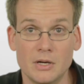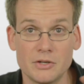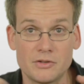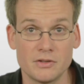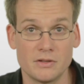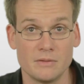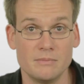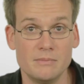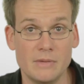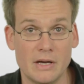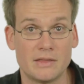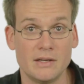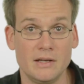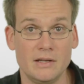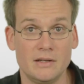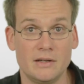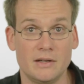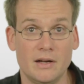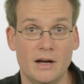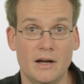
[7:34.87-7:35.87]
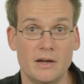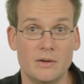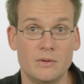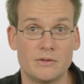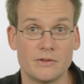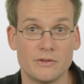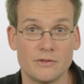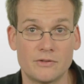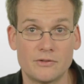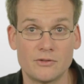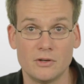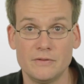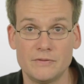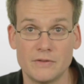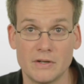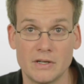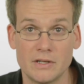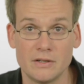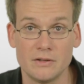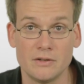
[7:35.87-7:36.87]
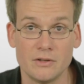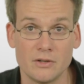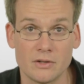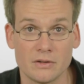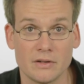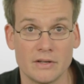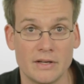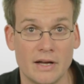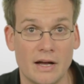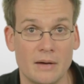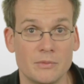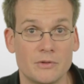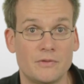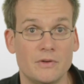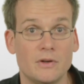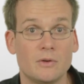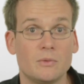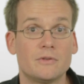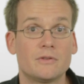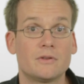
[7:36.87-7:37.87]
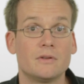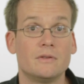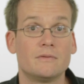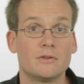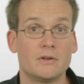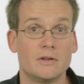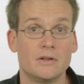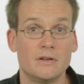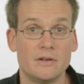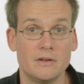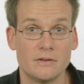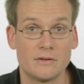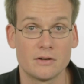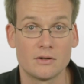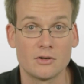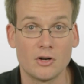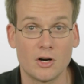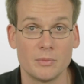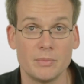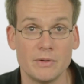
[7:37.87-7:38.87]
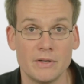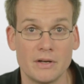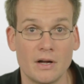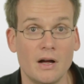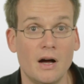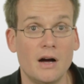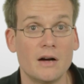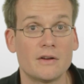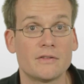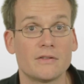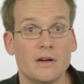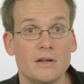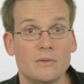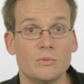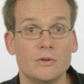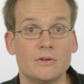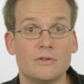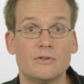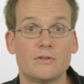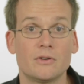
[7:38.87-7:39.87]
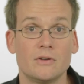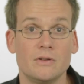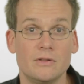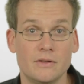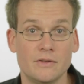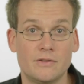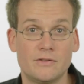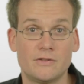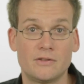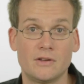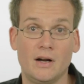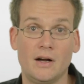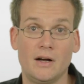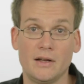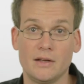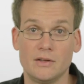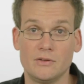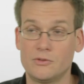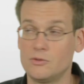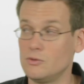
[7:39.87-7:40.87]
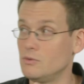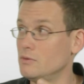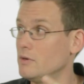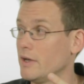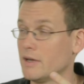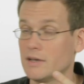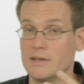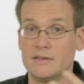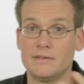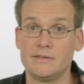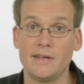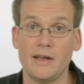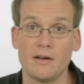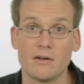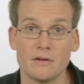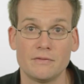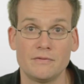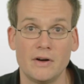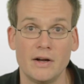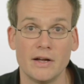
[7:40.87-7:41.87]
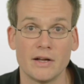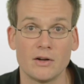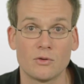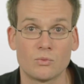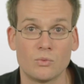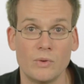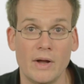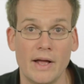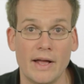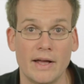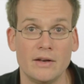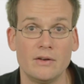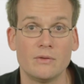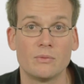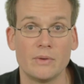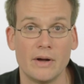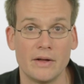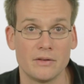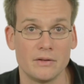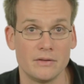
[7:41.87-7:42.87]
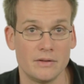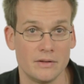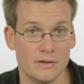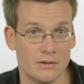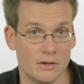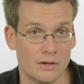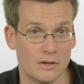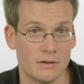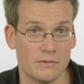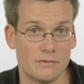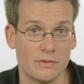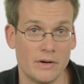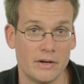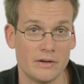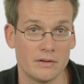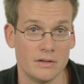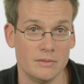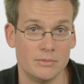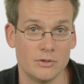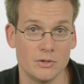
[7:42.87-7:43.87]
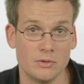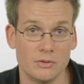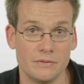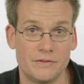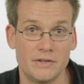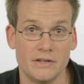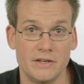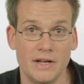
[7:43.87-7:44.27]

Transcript: Much of the methane and hydrogen sulfide in the early atmosphere was converted into carbon dioxide, which turned the sky into like a terrifying red rather than our friendly blue of